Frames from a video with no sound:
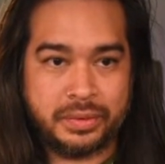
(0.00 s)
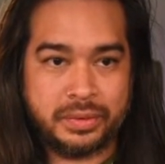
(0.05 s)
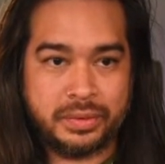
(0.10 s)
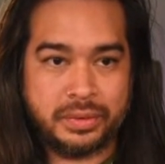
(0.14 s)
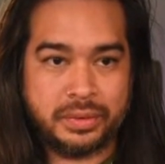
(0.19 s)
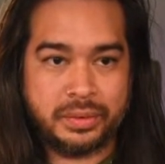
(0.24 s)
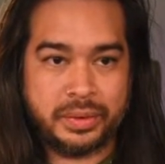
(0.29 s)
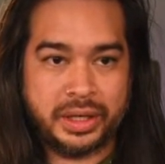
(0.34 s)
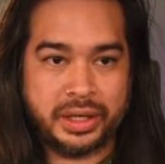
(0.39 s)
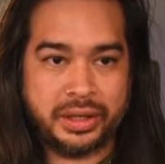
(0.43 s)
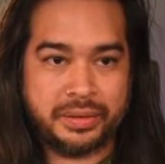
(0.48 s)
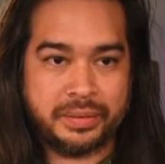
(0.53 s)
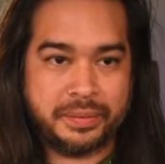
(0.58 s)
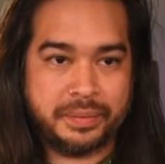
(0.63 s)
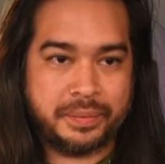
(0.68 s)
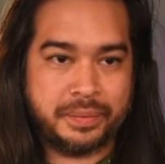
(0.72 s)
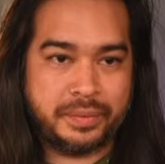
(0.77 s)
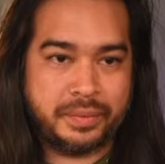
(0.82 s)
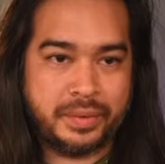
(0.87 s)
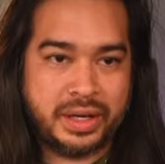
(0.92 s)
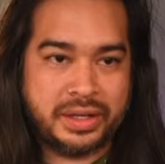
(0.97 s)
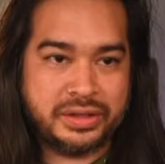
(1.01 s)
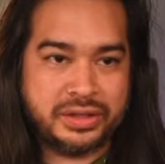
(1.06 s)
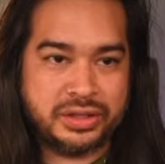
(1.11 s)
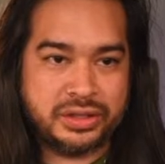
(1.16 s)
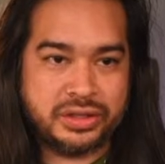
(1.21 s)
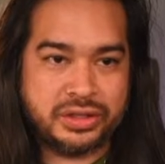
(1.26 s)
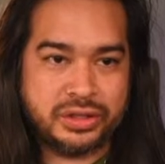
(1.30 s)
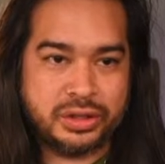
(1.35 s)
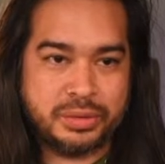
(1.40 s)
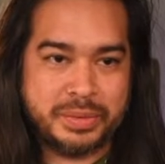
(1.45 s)
Wait, why does it
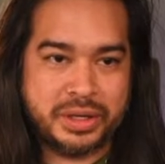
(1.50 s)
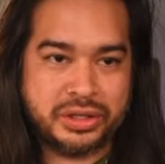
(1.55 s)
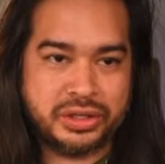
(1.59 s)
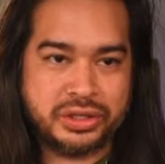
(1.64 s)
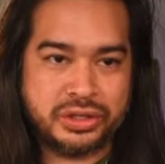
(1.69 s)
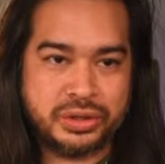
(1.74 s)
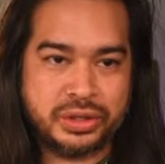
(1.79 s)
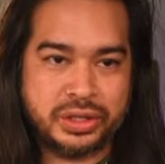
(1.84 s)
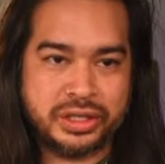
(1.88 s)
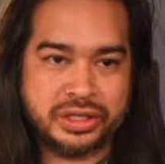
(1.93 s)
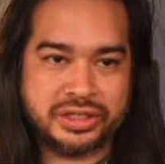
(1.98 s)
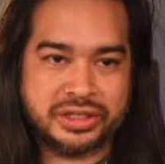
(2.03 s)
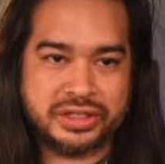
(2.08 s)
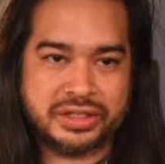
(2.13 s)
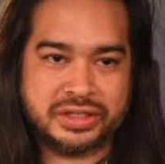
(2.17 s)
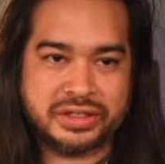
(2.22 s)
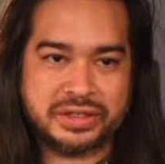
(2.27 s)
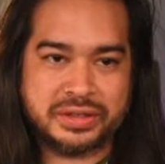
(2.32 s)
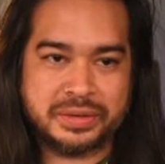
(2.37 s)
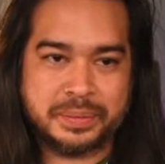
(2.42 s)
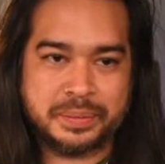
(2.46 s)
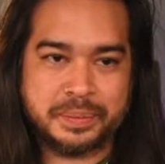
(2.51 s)
show my shorts?